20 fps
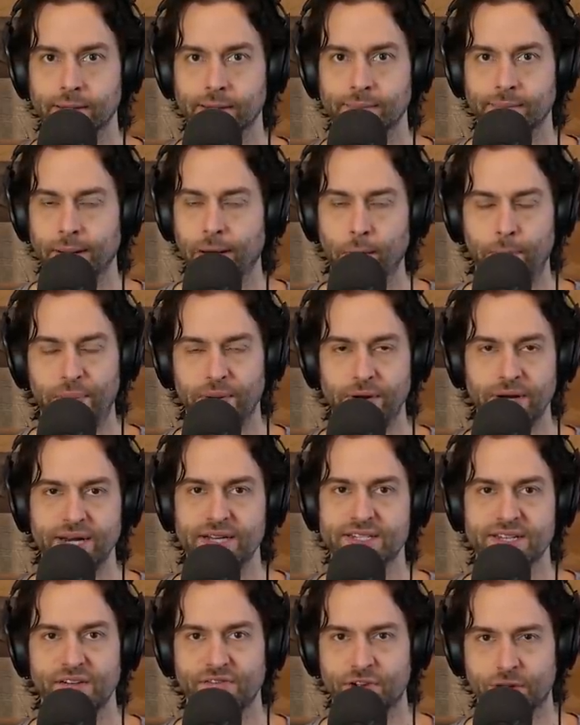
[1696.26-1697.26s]
My opener, he
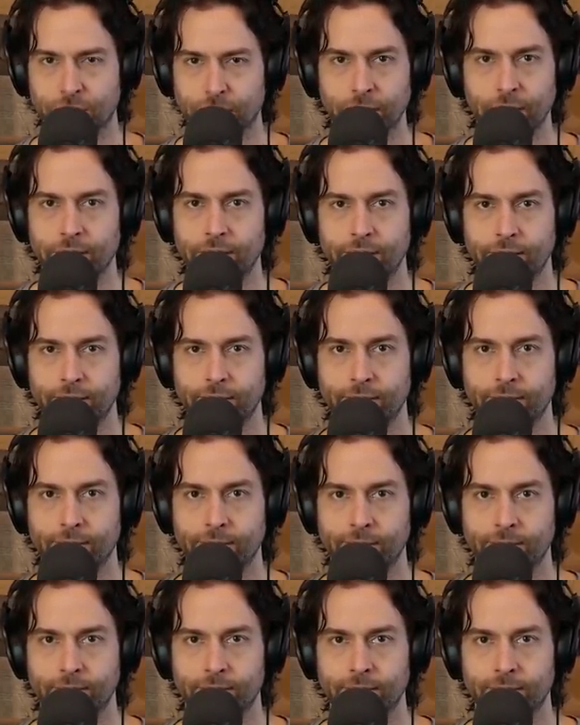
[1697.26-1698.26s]
doesn't have clear.
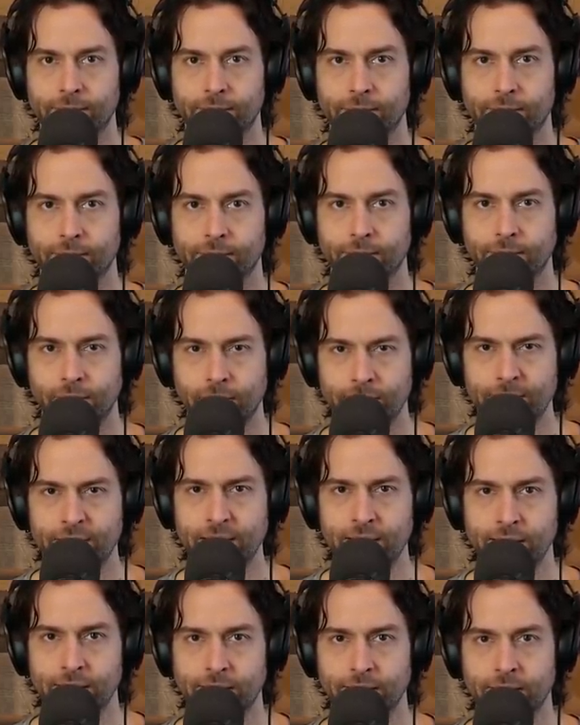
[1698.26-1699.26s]
You hear
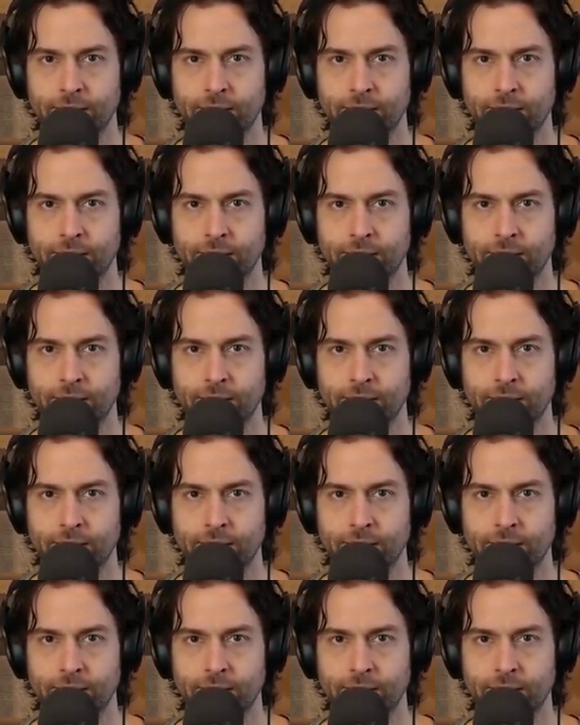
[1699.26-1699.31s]
me?